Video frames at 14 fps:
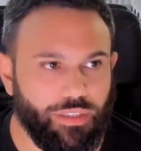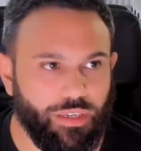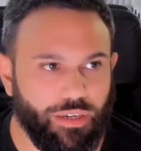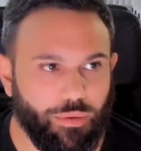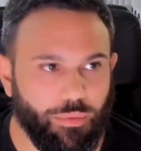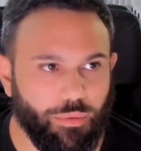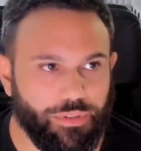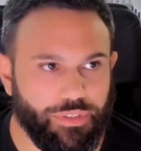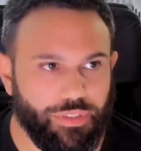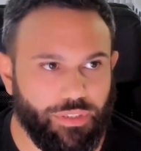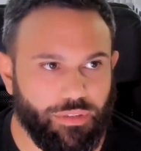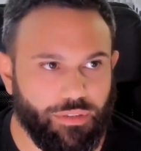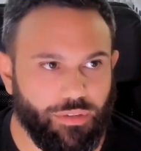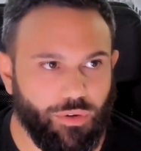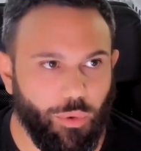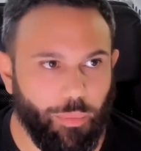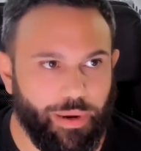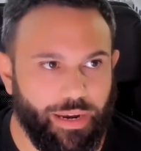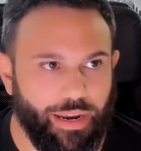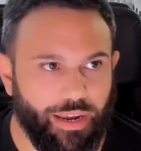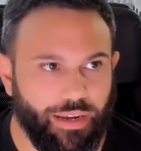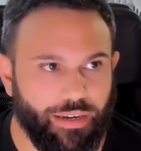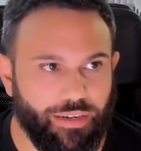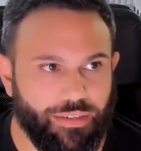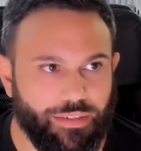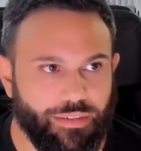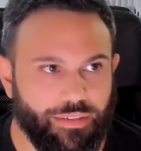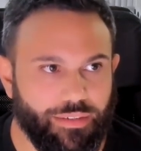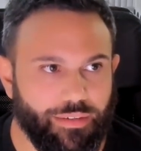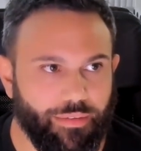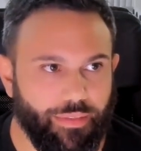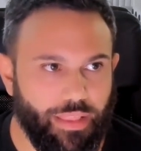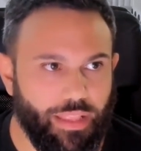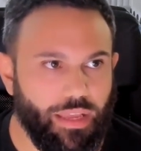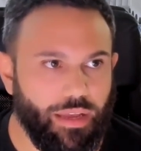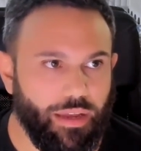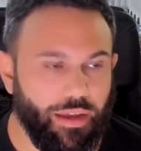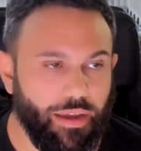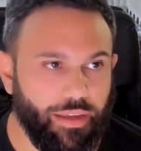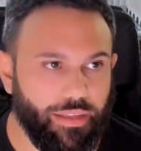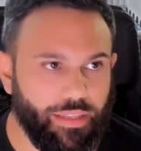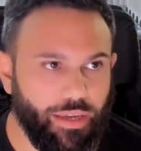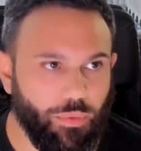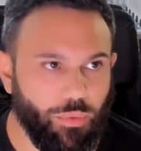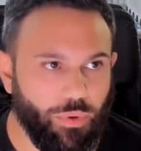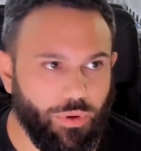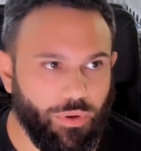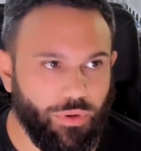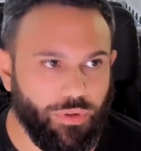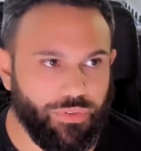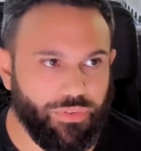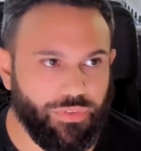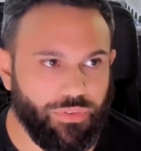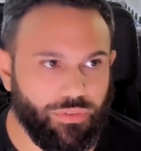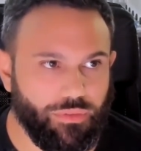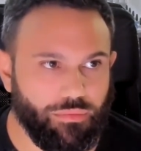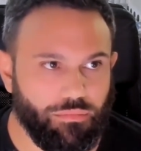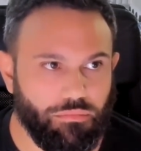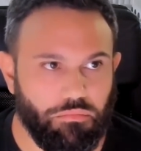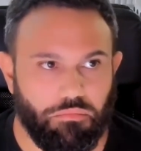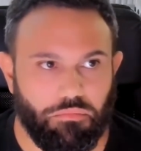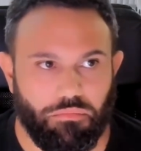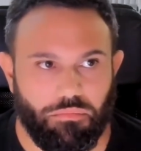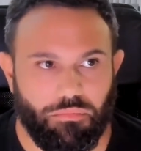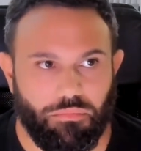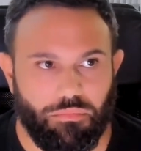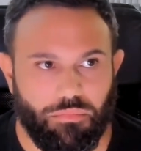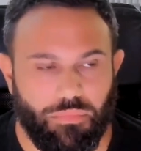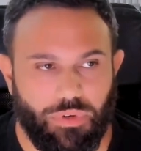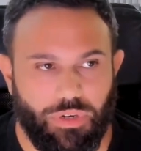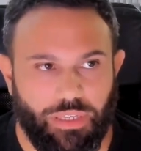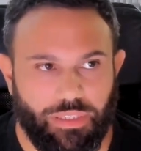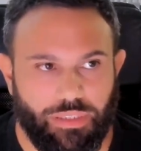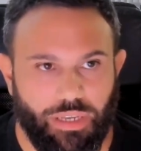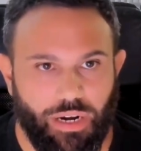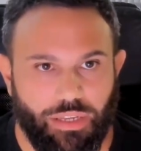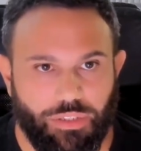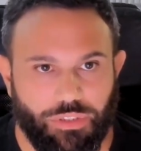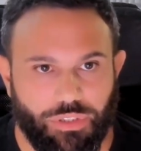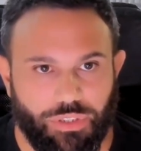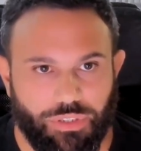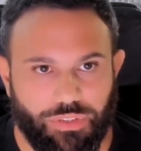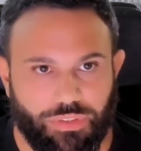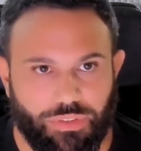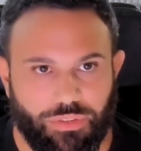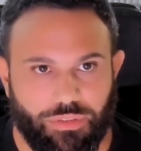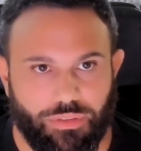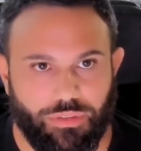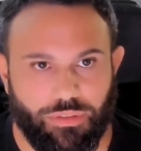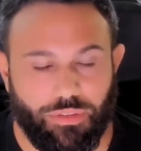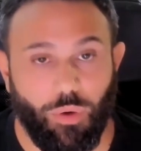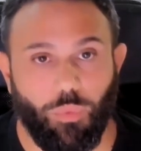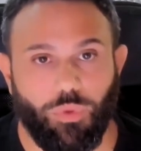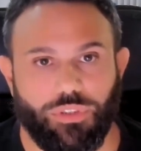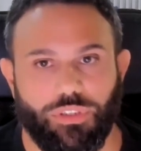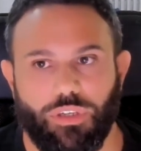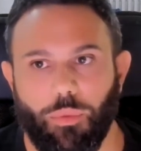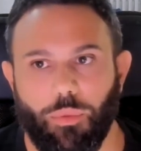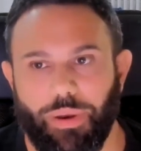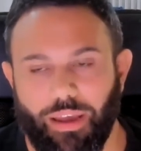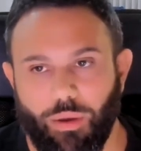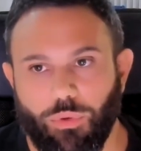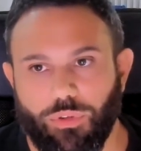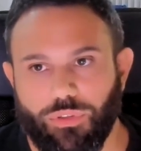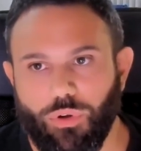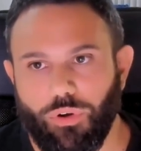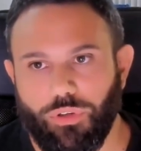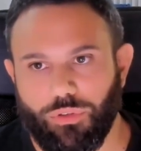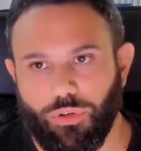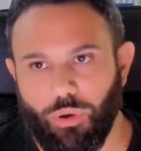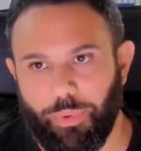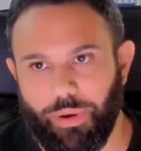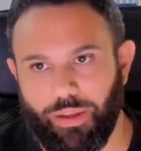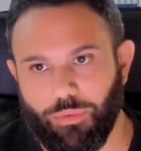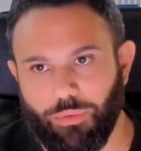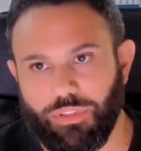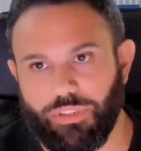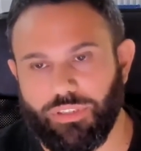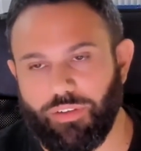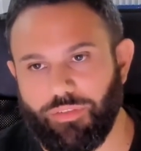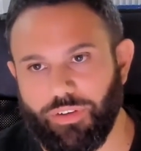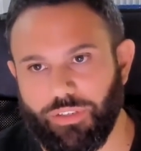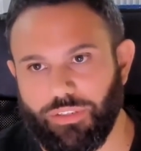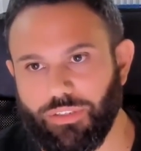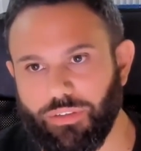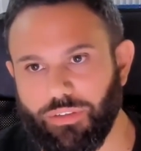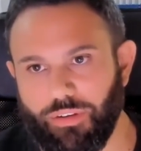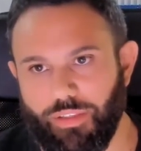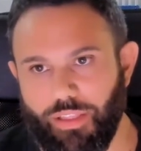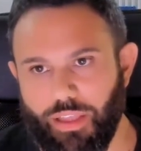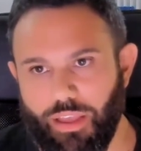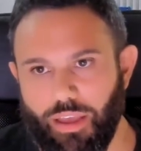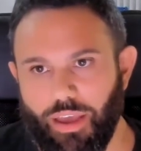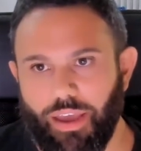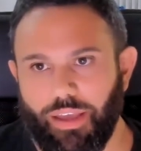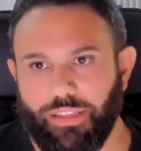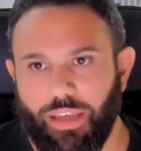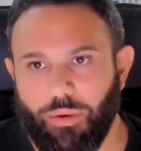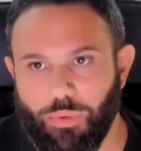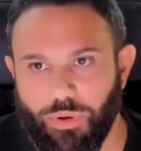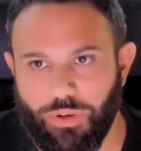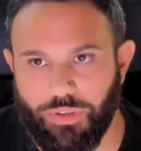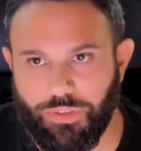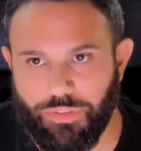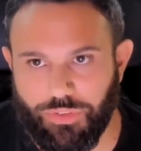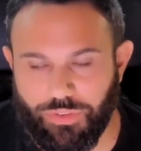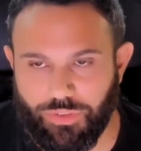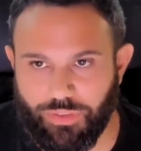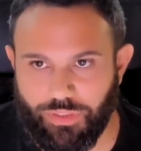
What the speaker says: I think I was in Copenhagen, and I was literally just no, I wasn't in Copenhagen. I was going to Copenhagen. I was in San Francisco, and I was